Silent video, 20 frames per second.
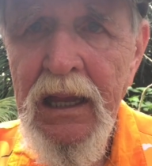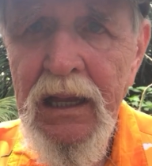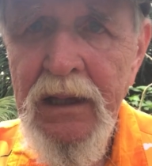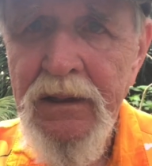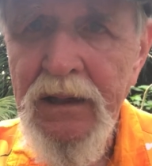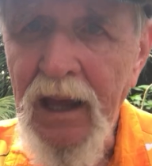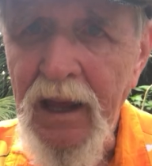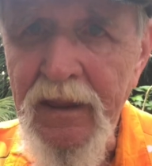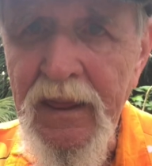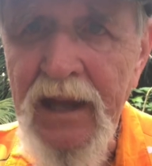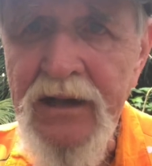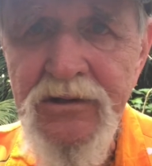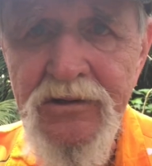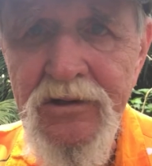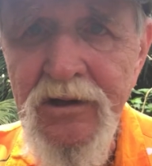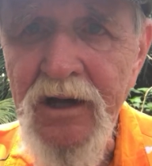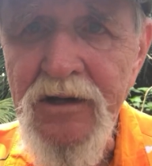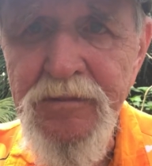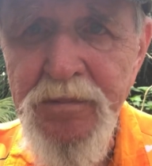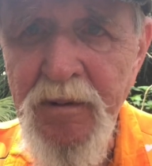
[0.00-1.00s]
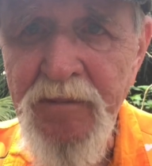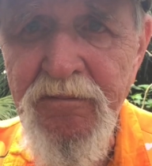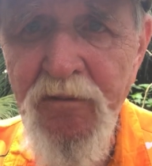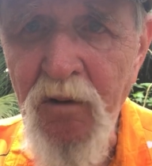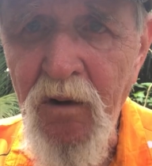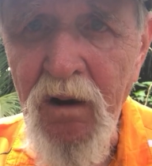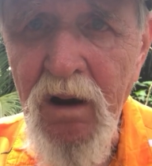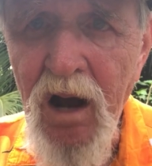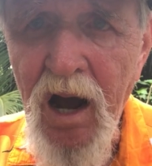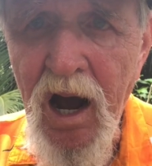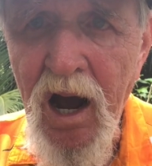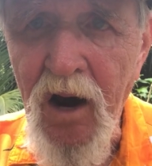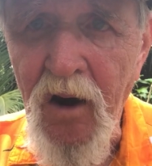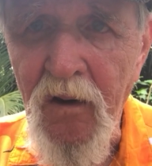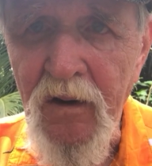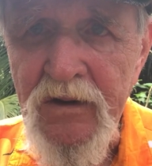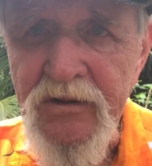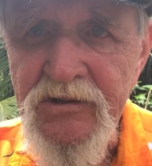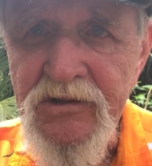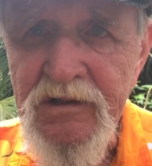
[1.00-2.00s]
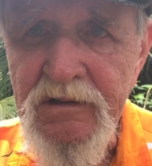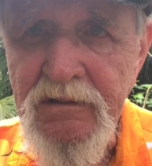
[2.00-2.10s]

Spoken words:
Now that's just before Congress.